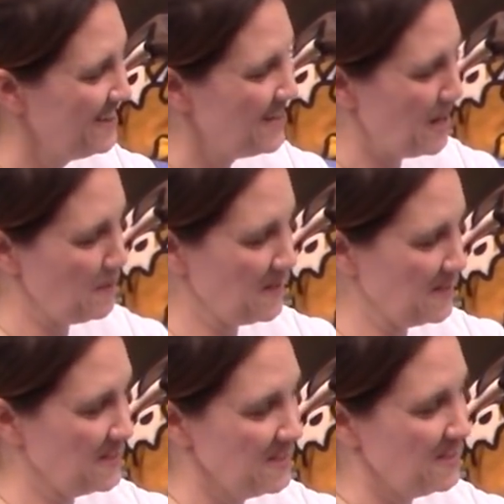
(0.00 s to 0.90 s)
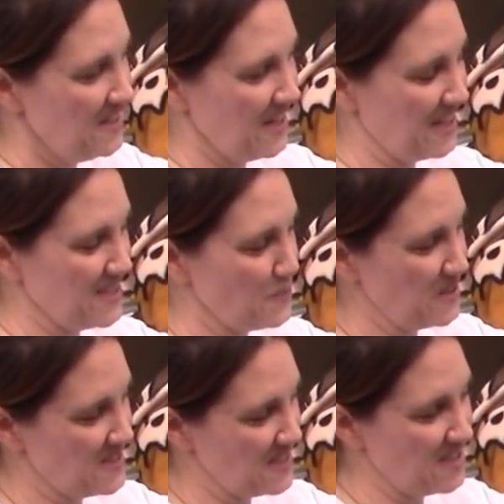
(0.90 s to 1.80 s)
I mean, I guess we
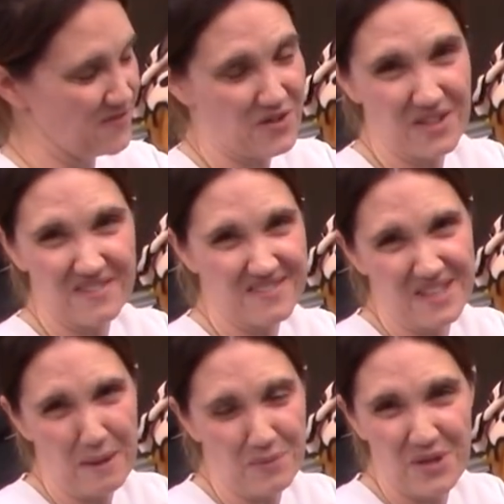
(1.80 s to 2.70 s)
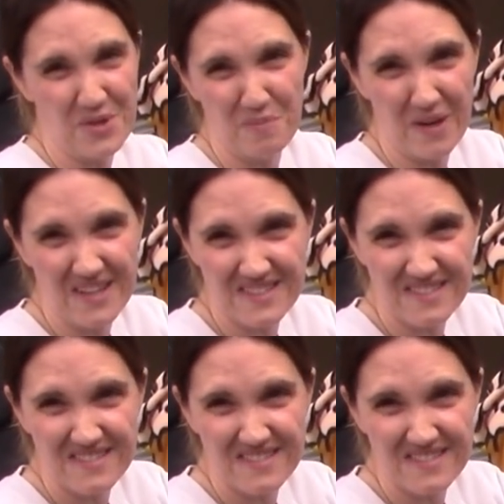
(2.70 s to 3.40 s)
could sell it for couple hundred bucks.